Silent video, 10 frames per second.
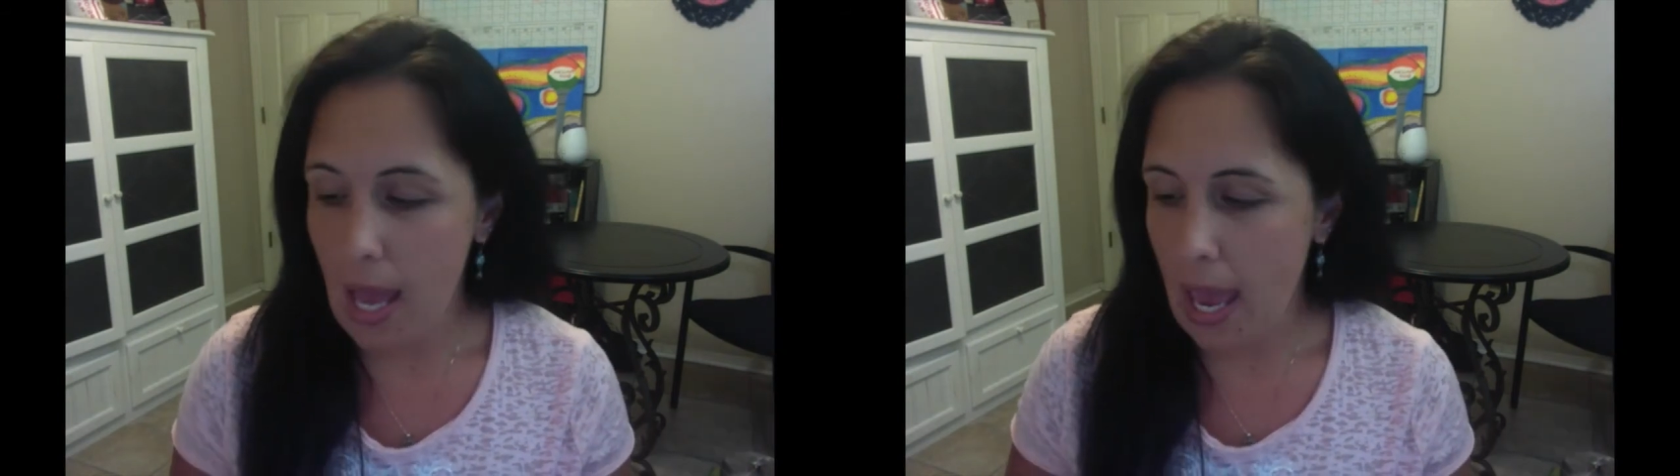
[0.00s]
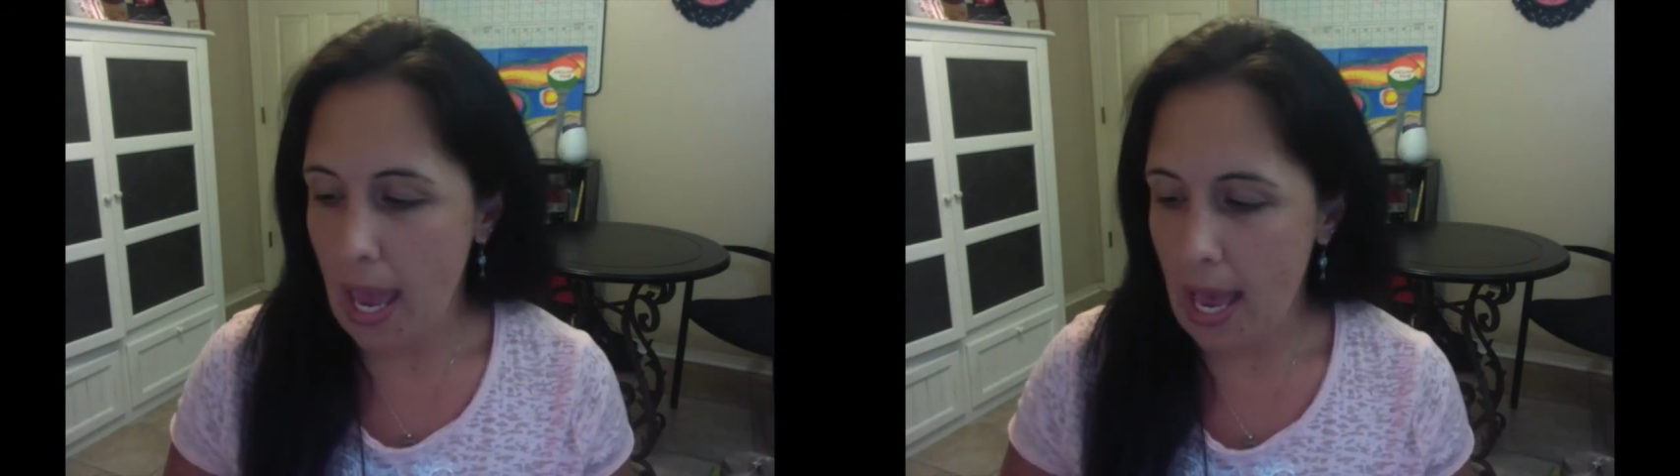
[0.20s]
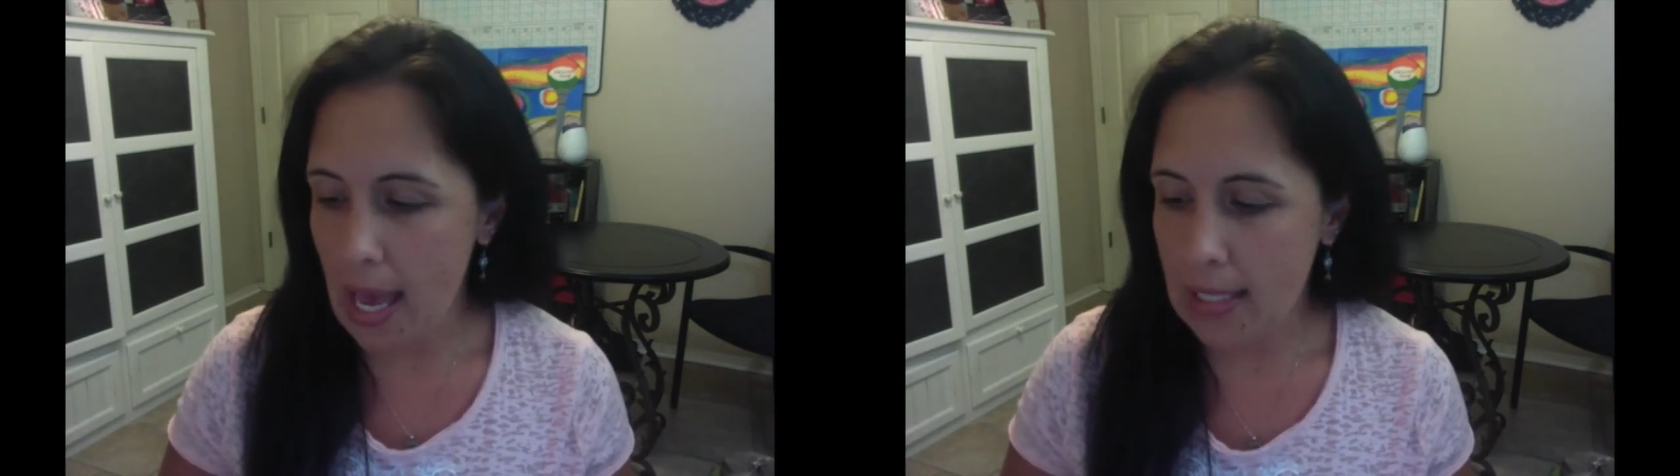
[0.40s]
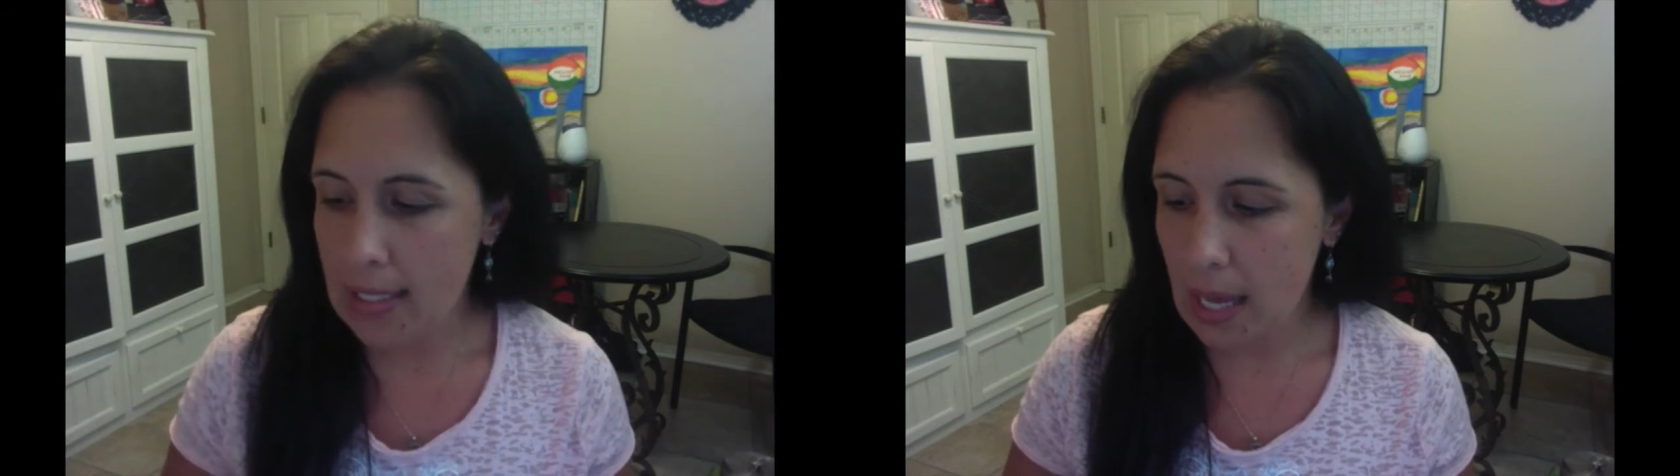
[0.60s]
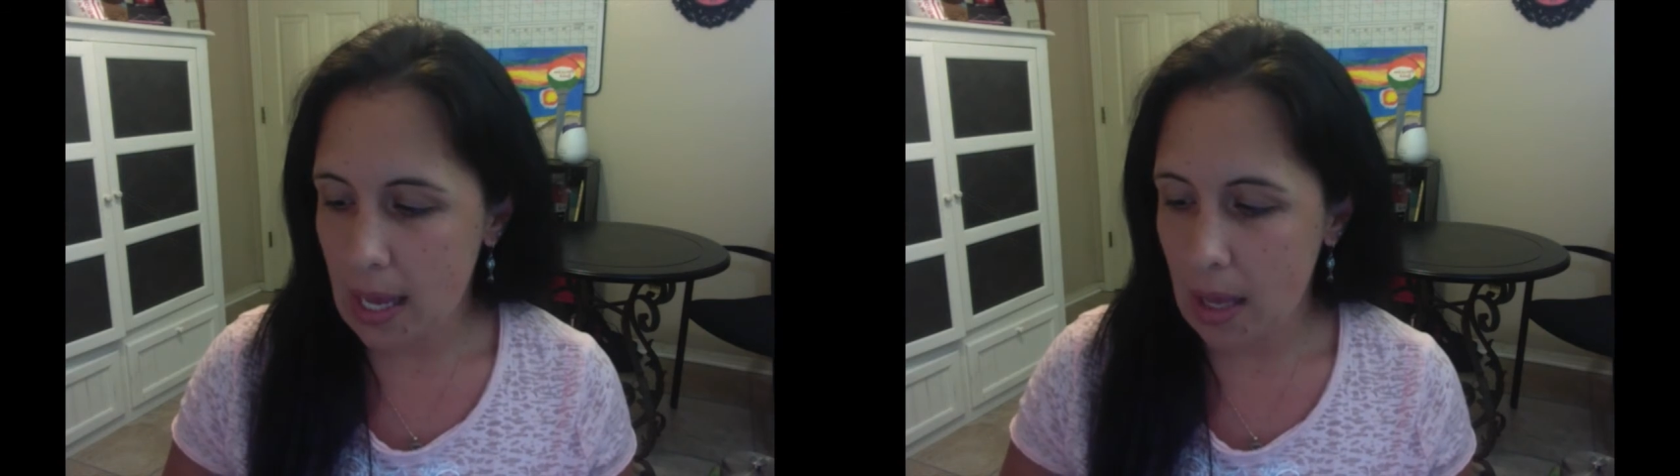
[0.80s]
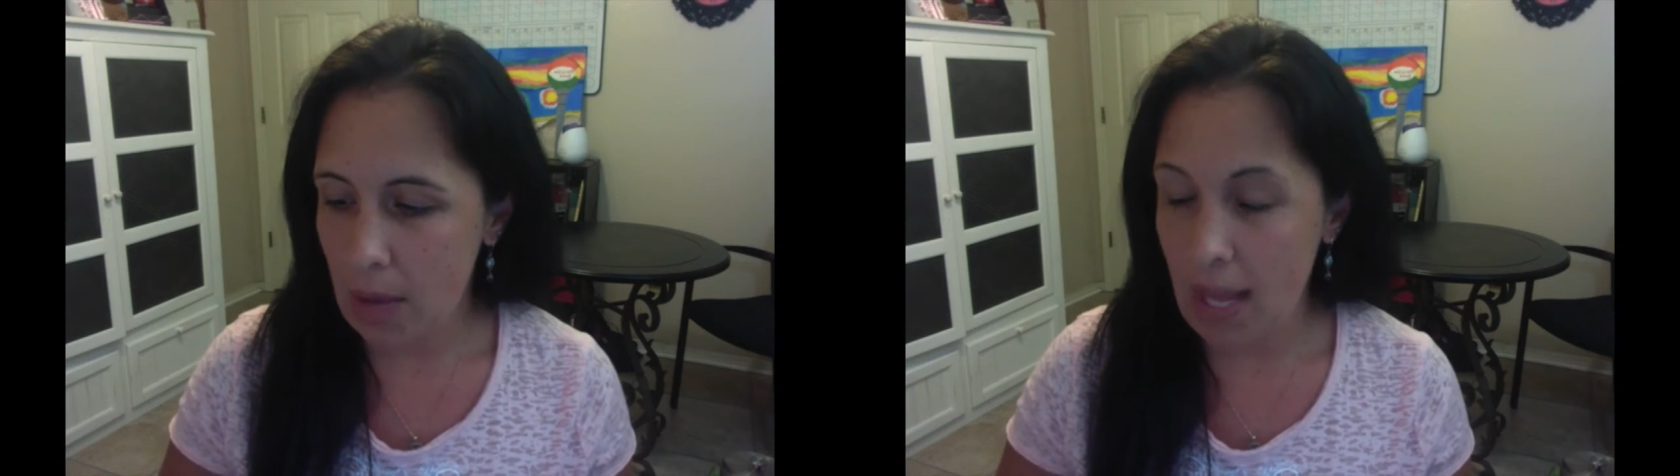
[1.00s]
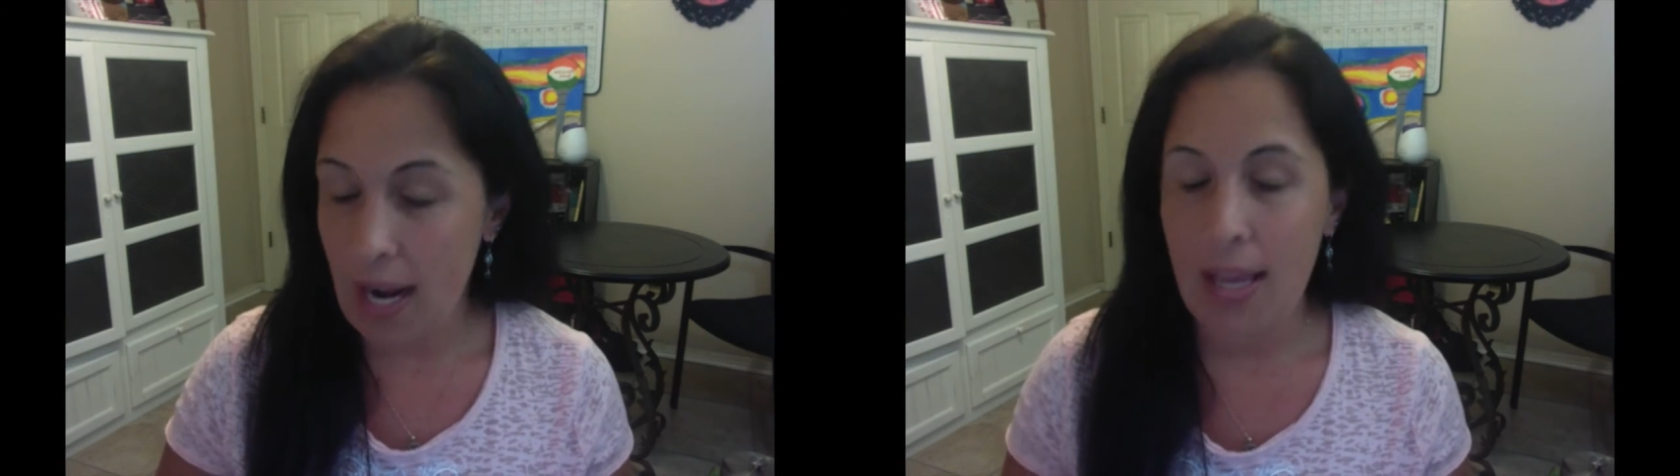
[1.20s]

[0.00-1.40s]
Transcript: And I